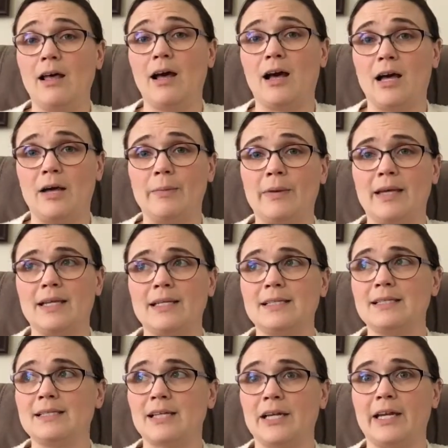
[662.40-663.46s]
It
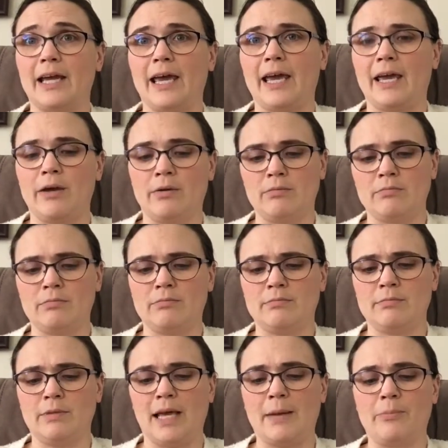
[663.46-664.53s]
is Sunday,
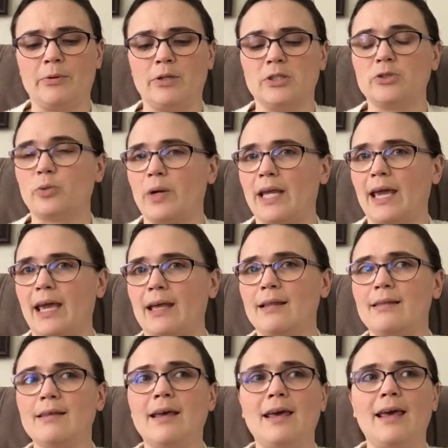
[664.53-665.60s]
April
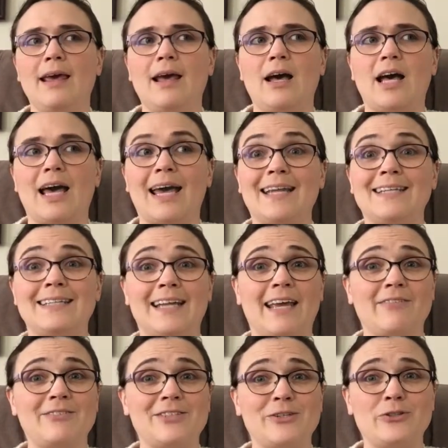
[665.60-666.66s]
28th. I didn't
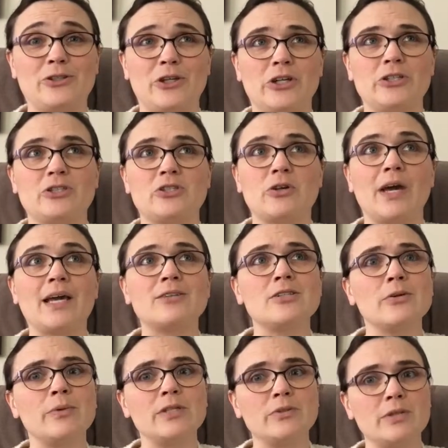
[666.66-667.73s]
have to do church, so I
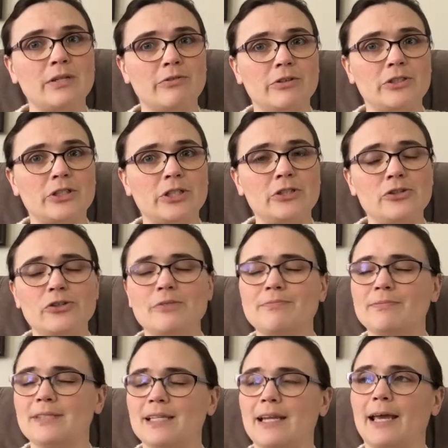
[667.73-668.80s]
actually went to a different church
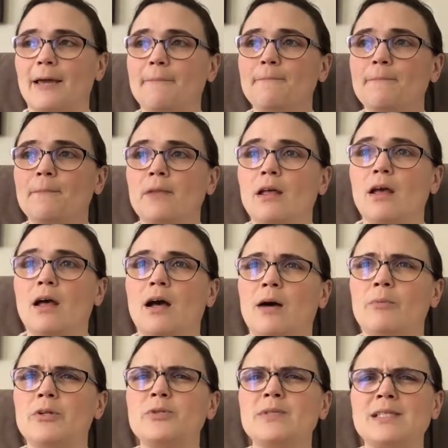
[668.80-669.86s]
today,
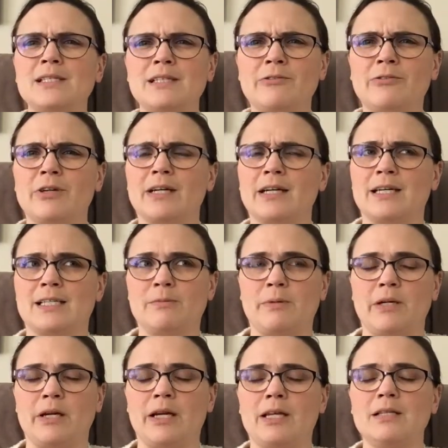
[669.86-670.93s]
which was a different
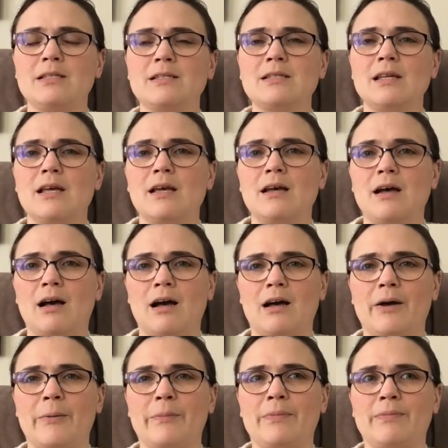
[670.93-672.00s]
experience.
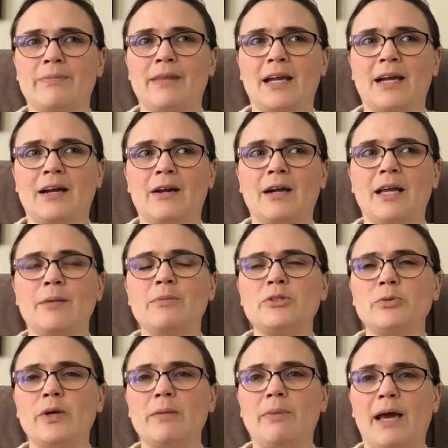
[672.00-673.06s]
They're in
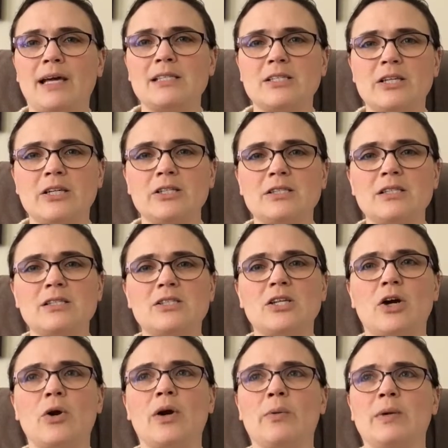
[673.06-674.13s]
between pastors,
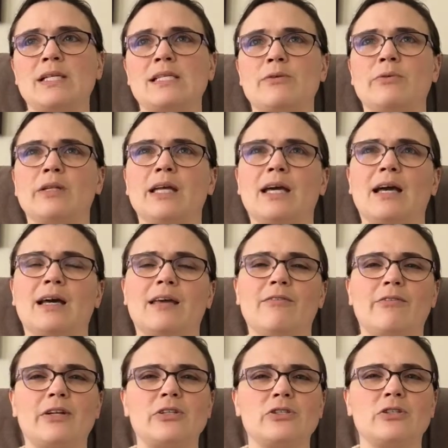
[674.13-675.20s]
so it wasn't really a
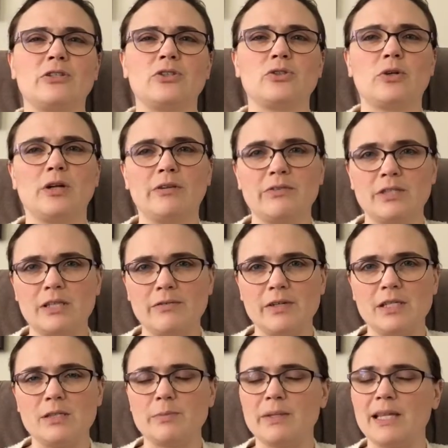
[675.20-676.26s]
conventional sort of
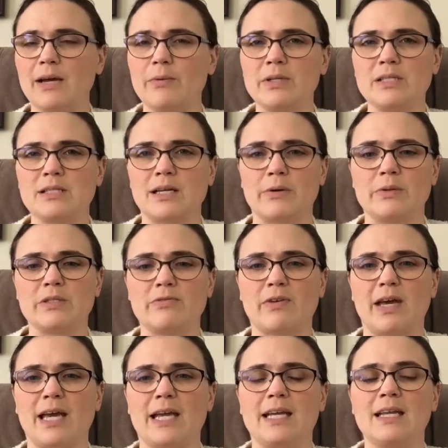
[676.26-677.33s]
service, but that was
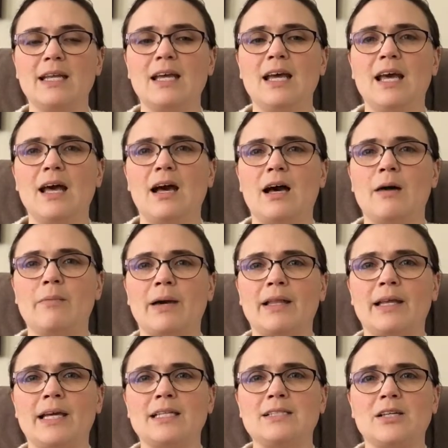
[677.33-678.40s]
fine. I
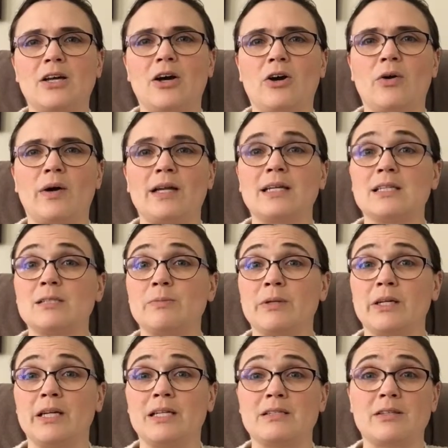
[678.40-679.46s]
like to go and
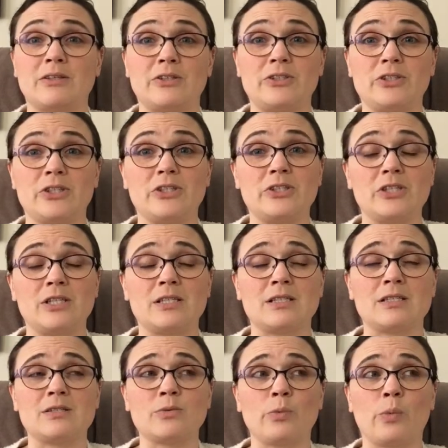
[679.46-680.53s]
experience other
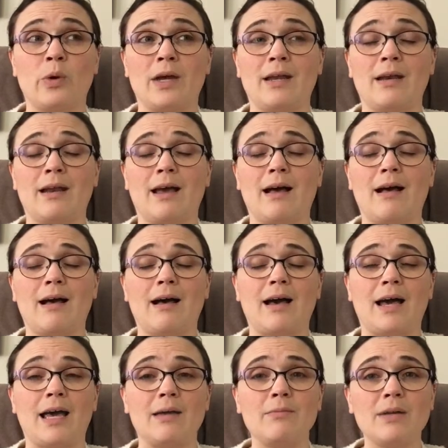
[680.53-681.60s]
churches when
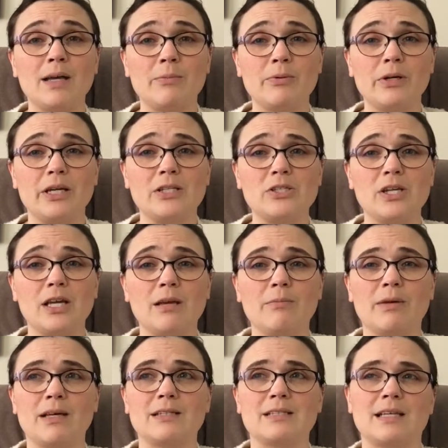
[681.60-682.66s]
I'm not preaching
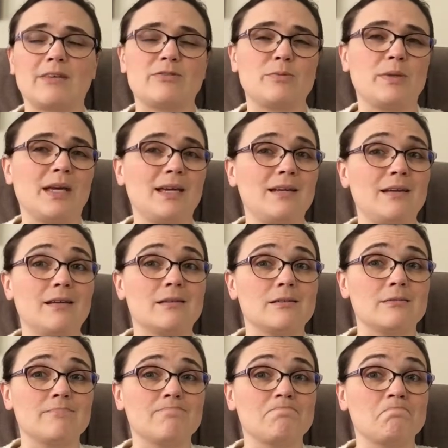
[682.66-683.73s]
because it gives me
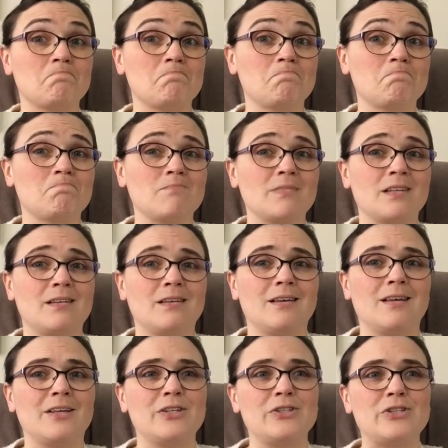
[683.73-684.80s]
ideas.
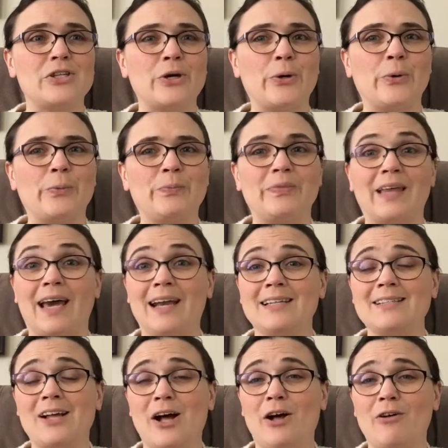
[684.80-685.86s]
So that
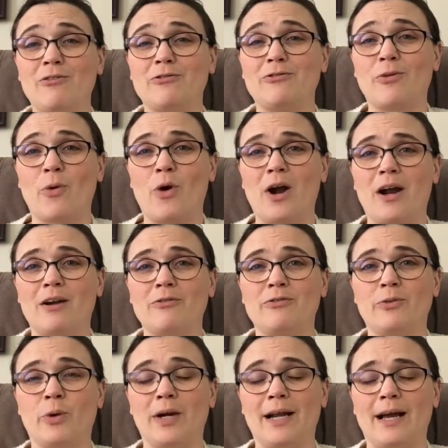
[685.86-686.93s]
is all
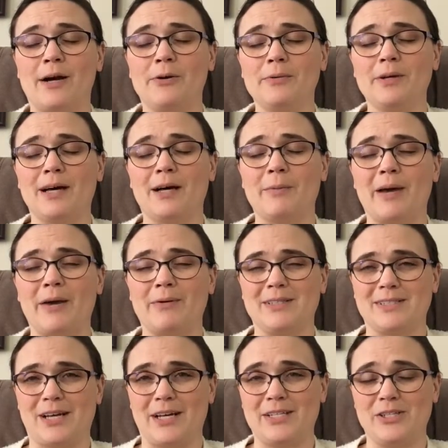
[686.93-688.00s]
for now. I will
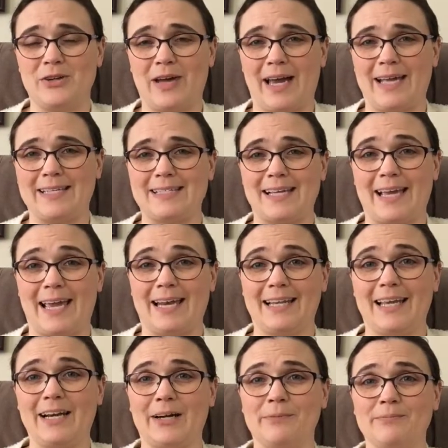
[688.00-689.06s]
talk to you guys again
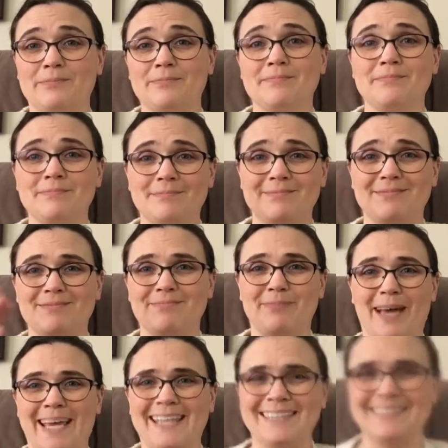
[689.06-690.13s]
later.
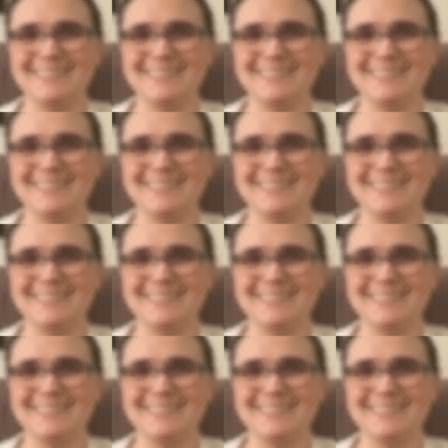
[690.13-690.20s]
Bye.